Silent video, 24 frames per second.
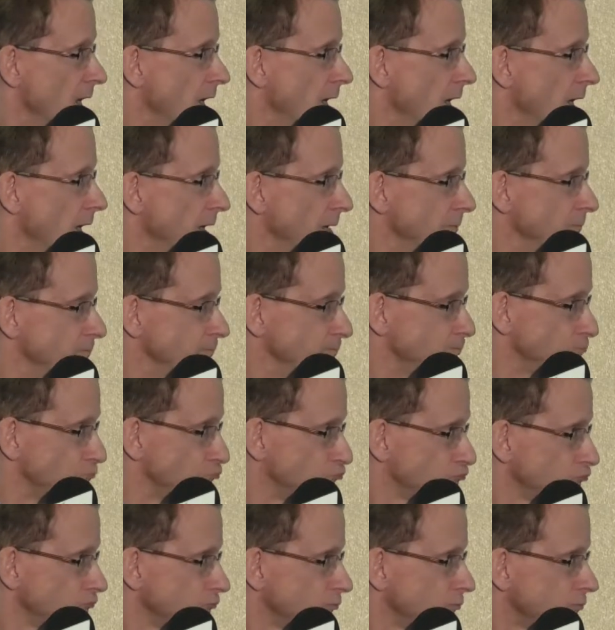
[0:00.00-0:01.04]
But
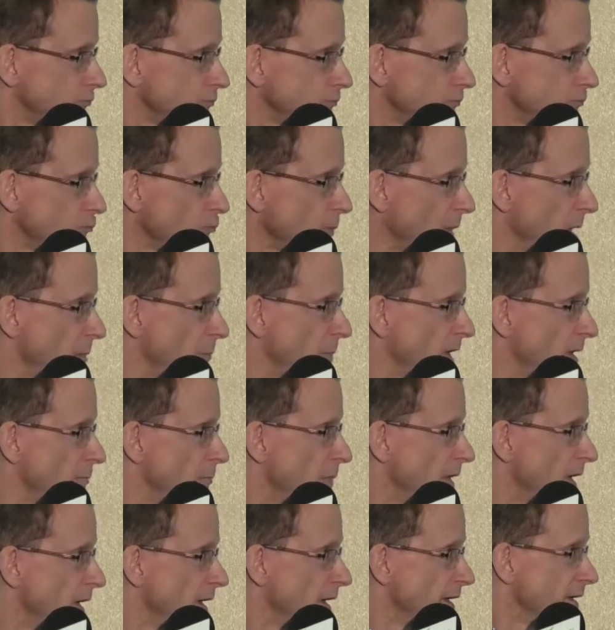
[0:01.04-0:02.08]

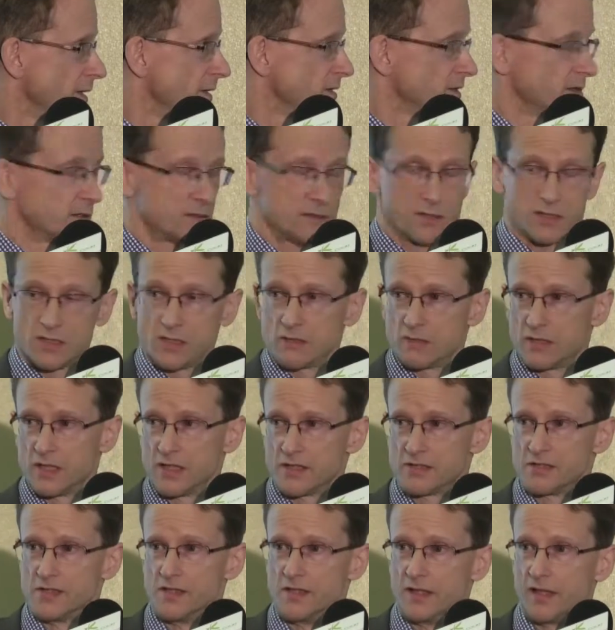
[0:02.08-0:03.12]
by
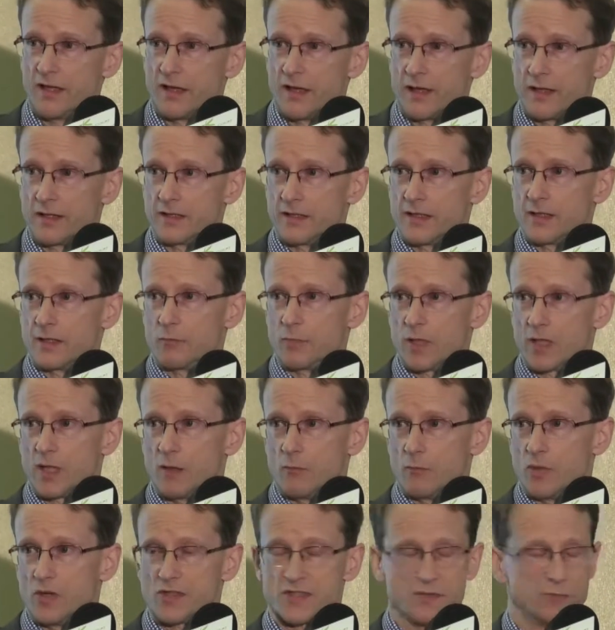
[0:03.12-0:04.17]
2009, it had
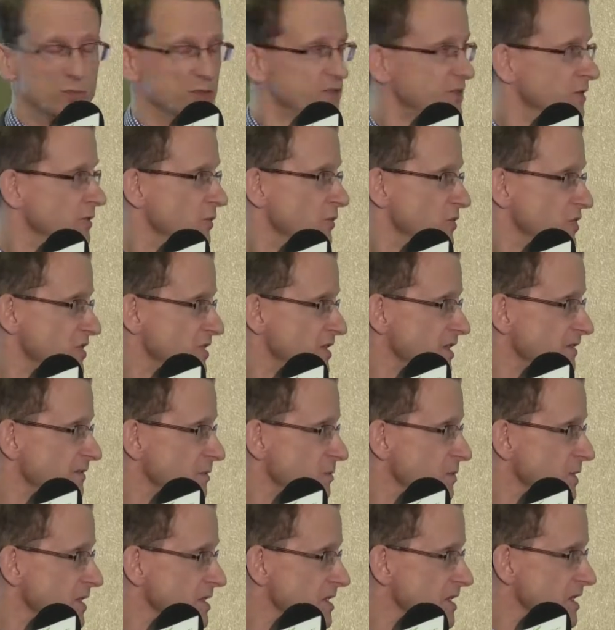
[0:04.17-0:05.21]
become possible to launch
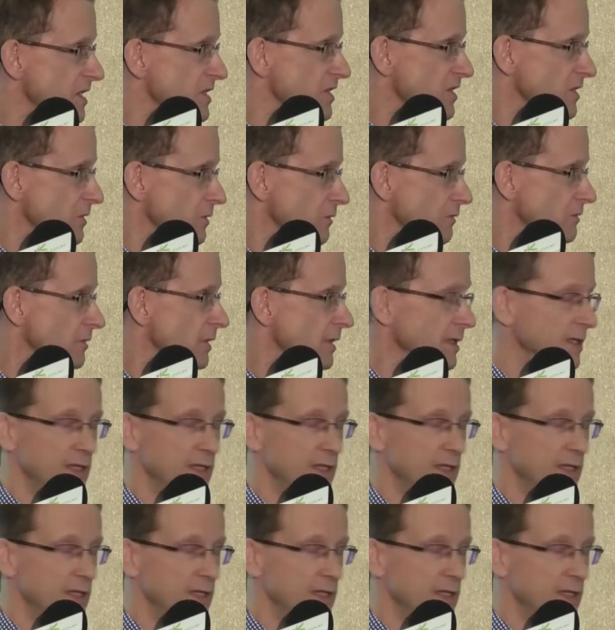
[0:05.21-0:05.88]
DVB-T2,